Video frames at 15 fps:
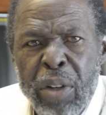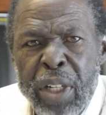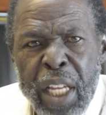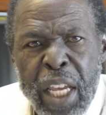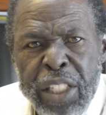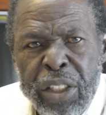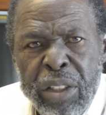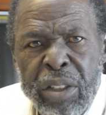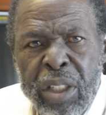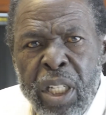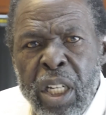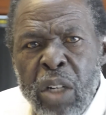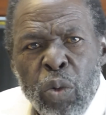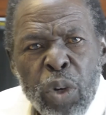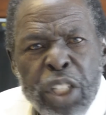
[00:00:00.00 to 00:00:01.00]
nation,
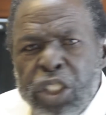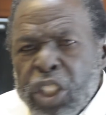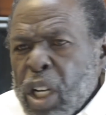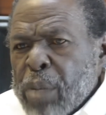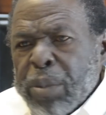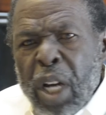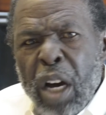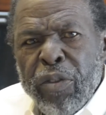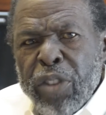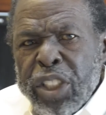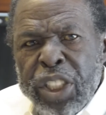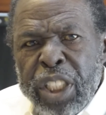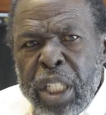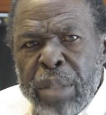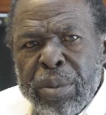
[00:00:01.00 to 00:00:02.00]
we jumped off of
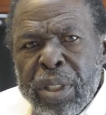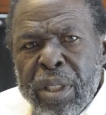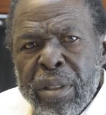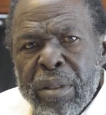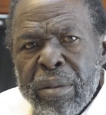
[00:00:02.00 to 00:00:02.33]
ships.